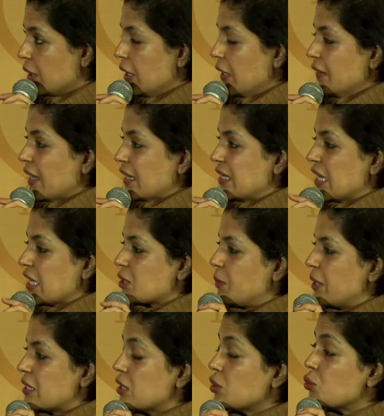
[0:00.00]
that takes
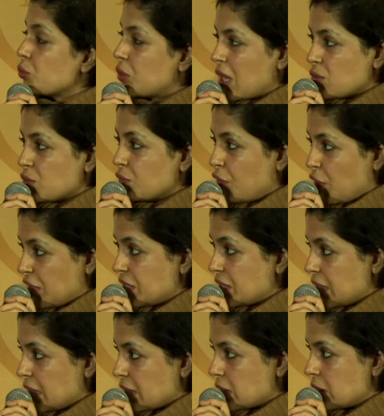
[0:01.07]
place in
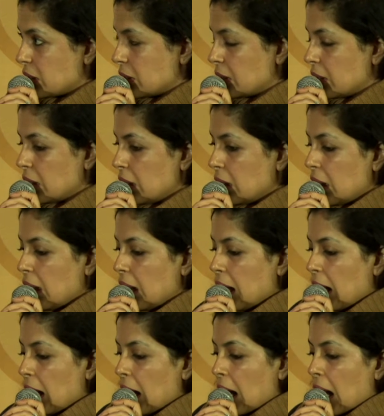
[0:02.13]
2046.
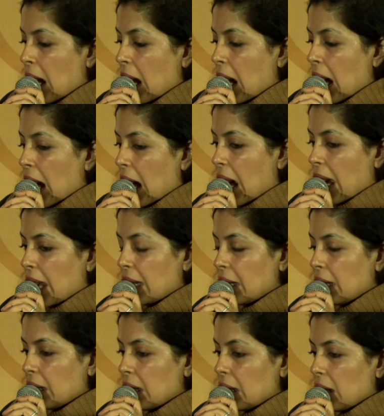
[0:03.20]

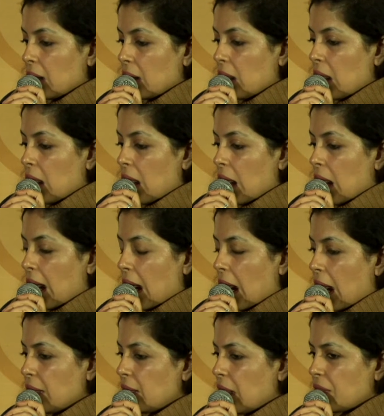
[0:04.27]
And
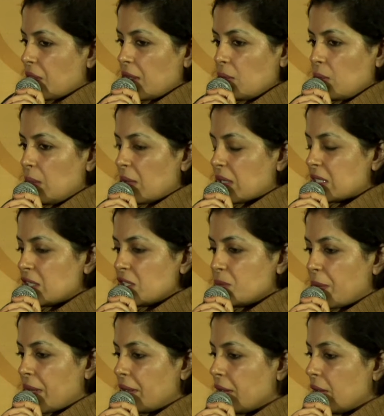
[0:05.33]
I think we must have
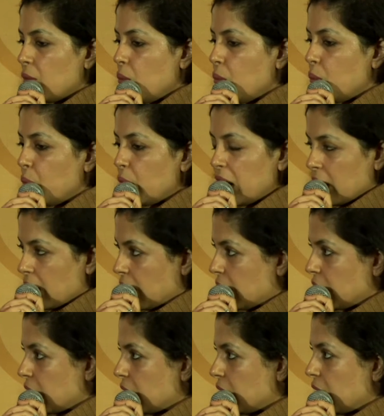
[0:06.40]
spent a week
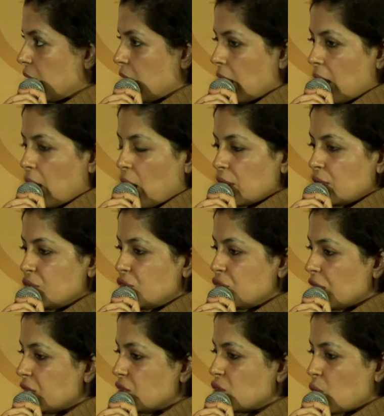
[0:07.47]
on
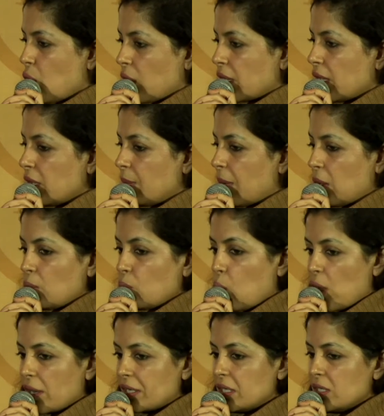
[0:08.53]
just talking about
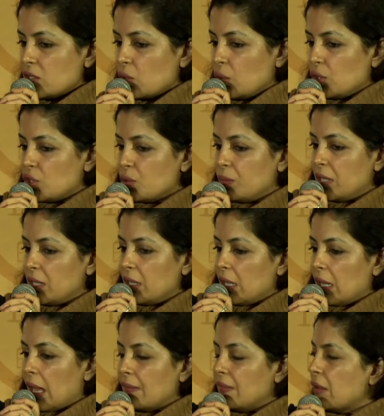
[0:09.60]
what is going to be,
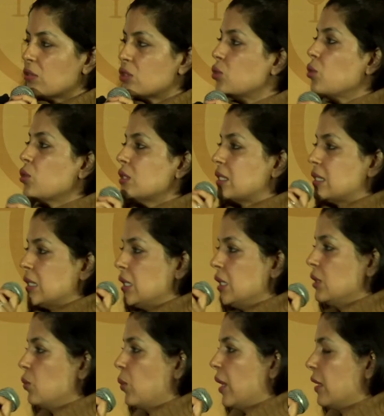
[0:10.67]
and there was no
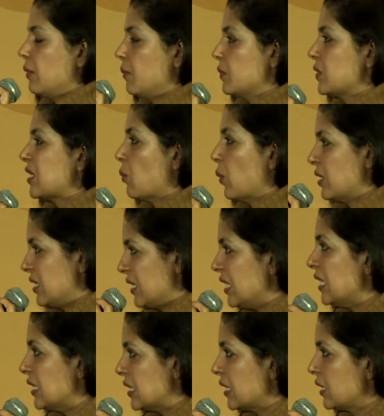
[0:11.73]
scene where someone's
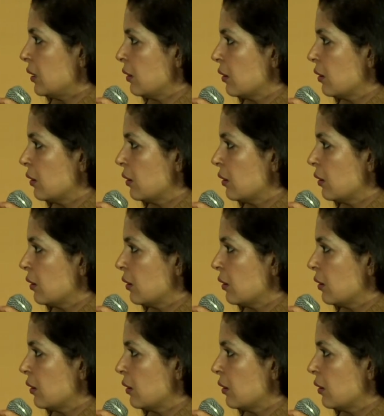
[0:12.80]
eating,